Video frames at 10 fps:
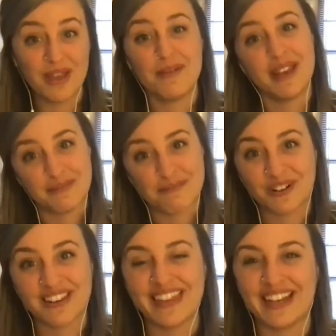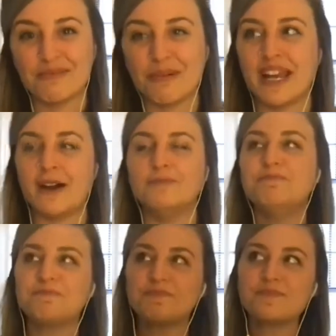maybe an important yeah. thing to point out
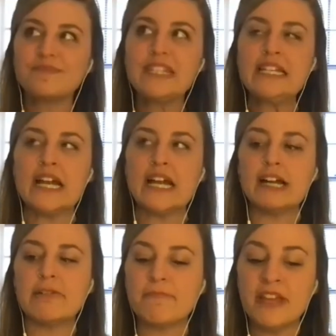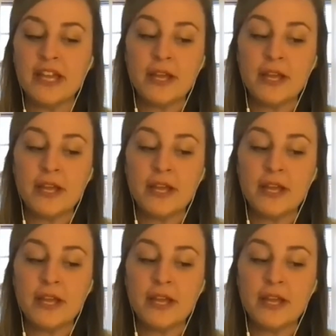um,